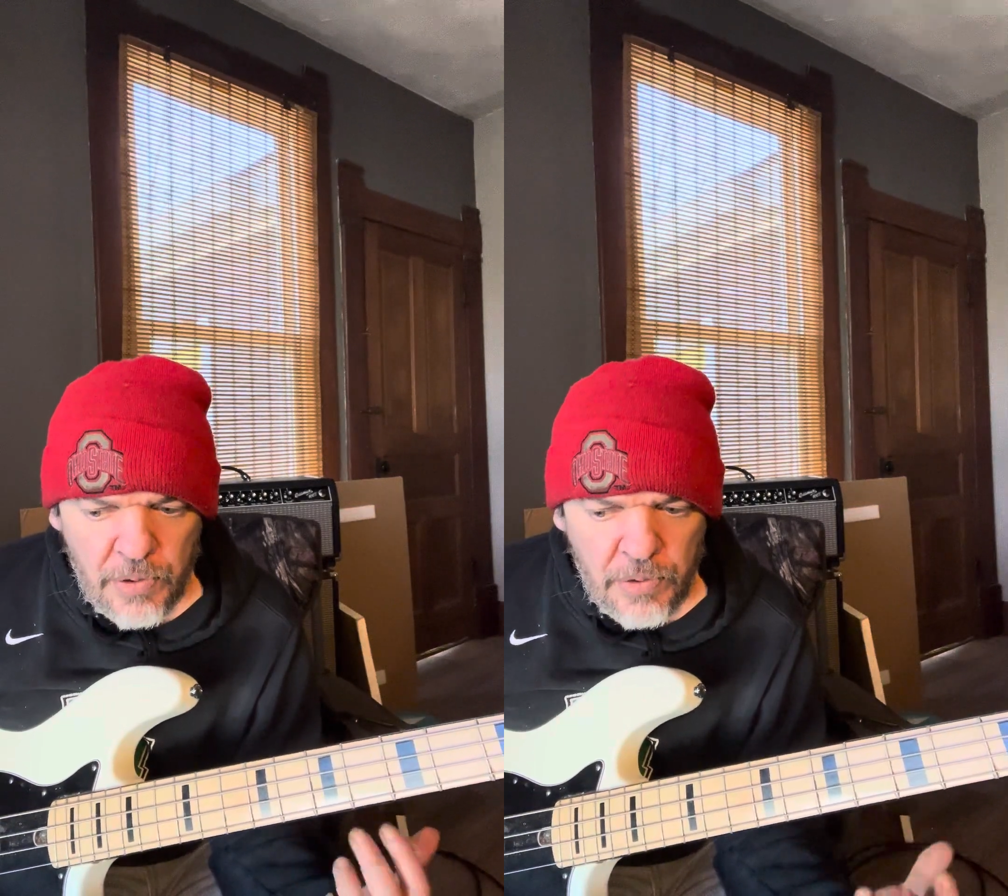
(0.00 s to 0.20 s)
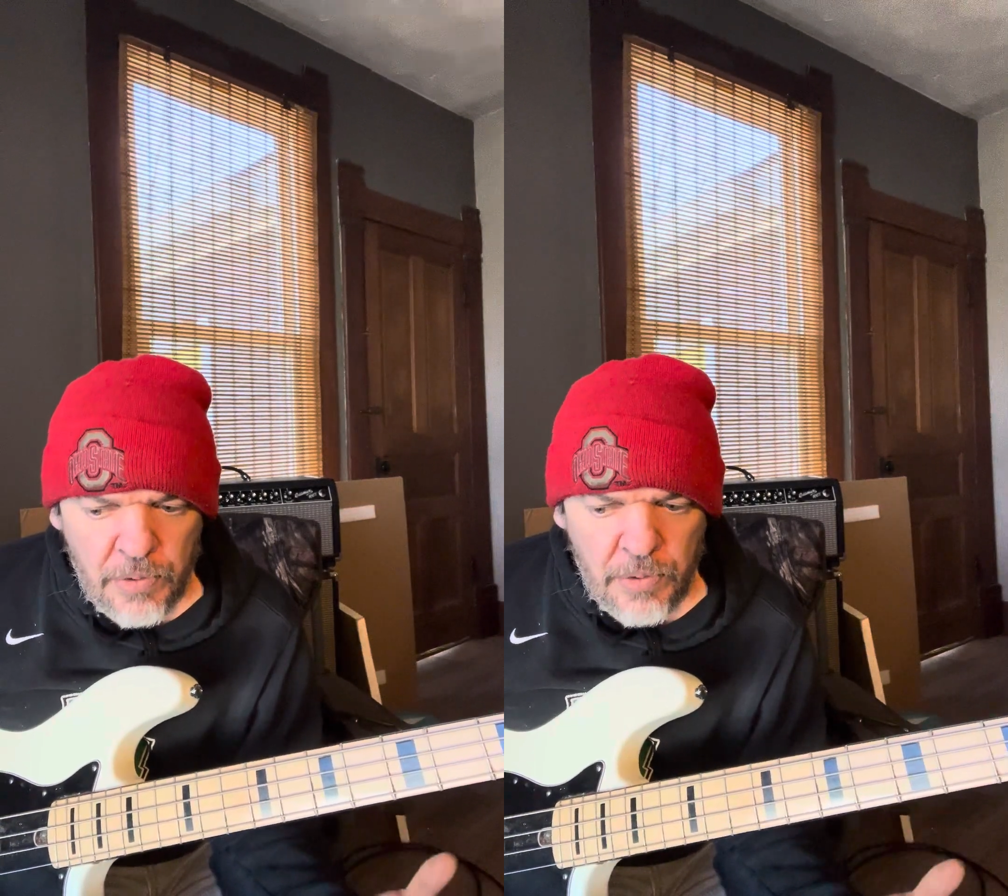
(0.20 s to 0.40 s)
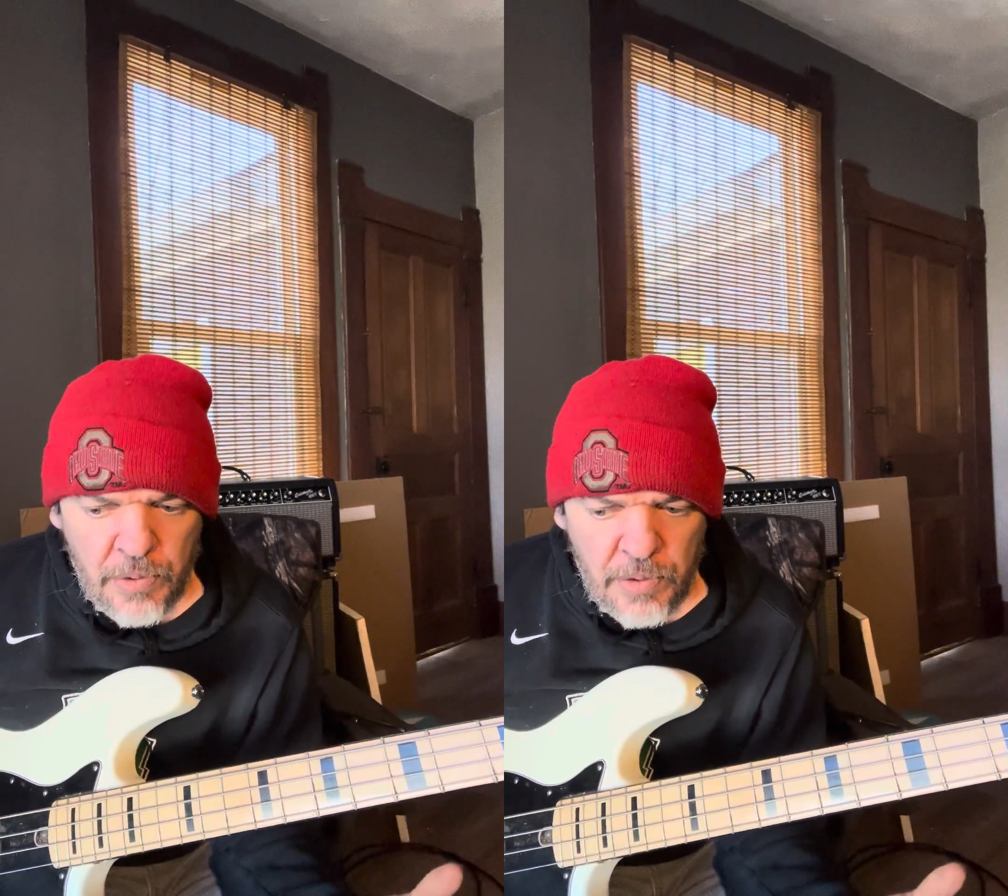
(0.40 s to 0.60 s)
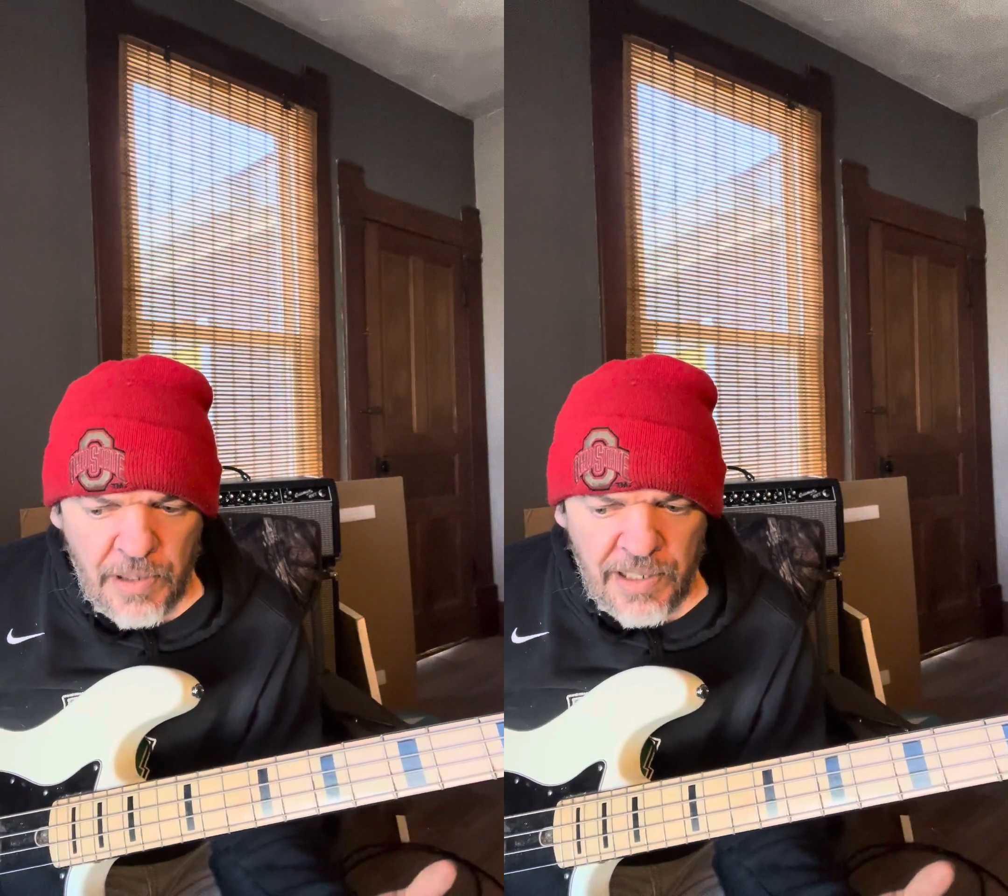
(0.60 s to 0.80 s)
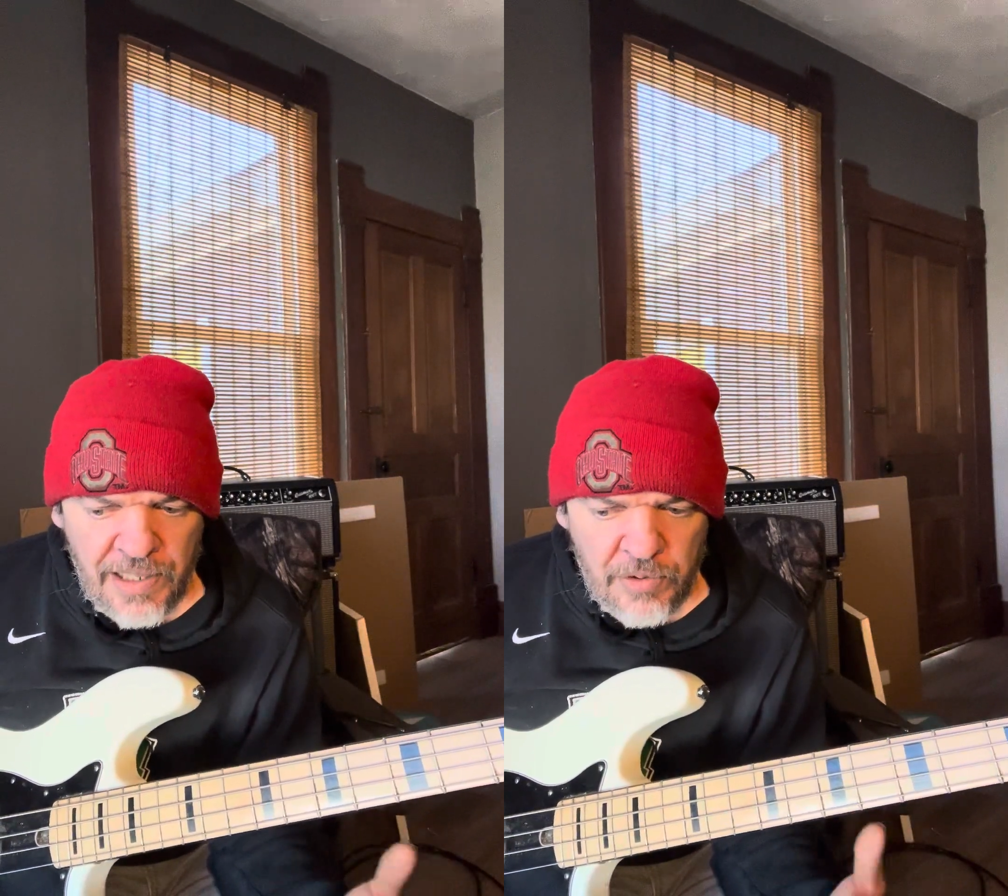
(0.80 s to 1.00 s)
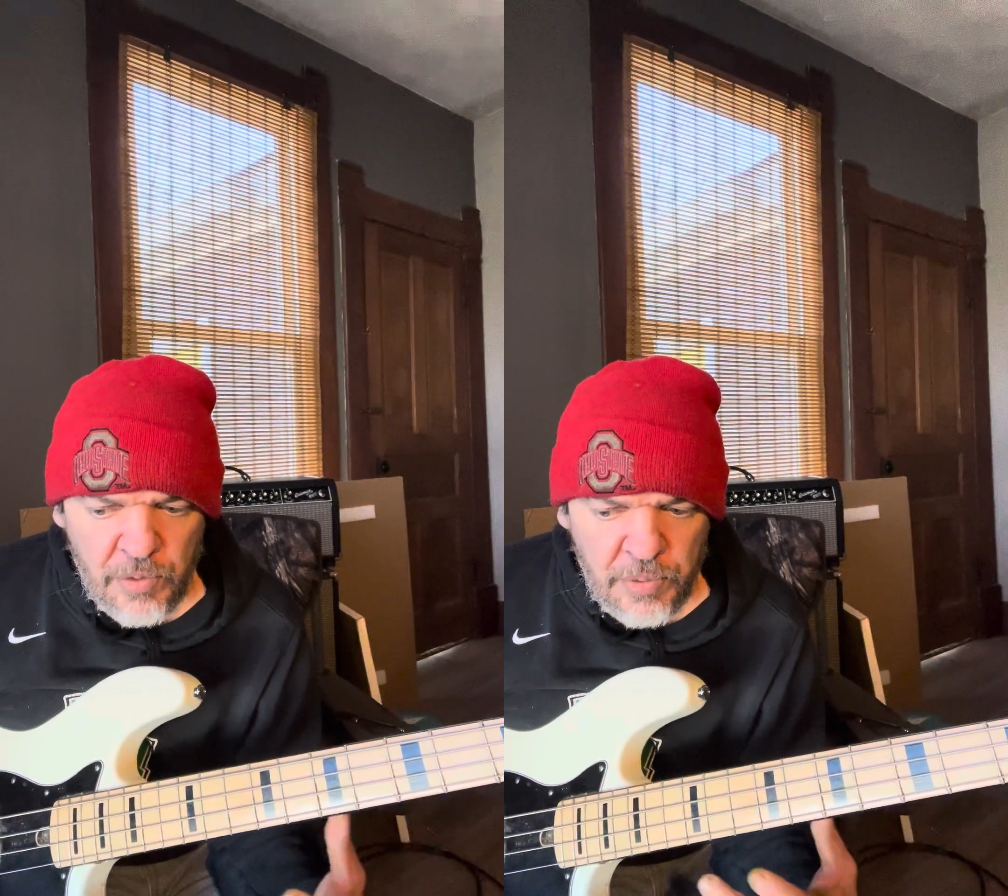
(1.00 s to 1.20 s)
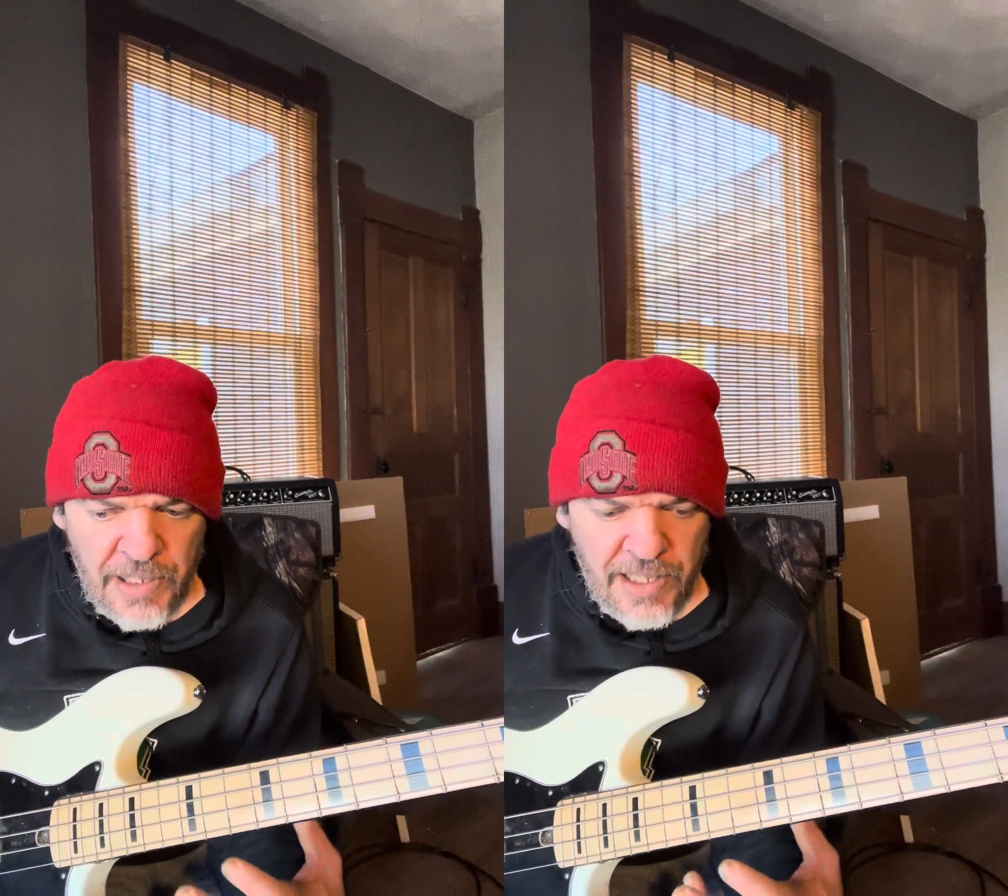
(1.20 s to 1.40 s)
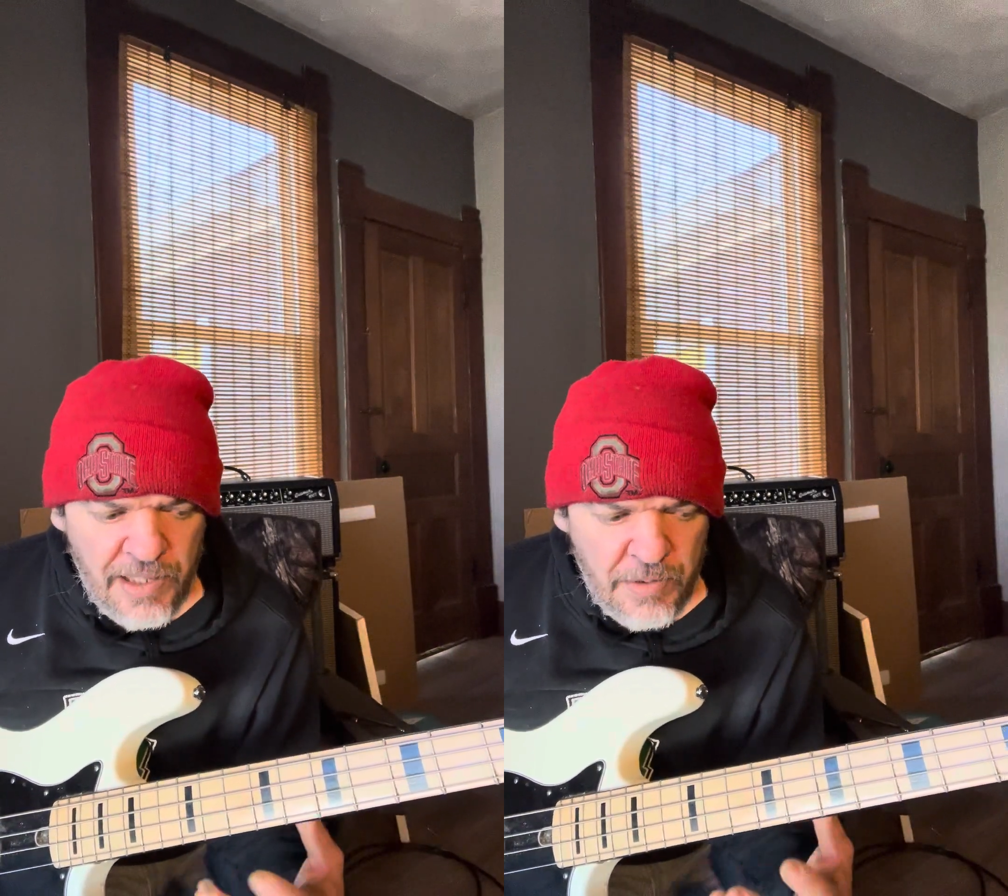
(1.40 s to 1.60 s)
and that gets you playing.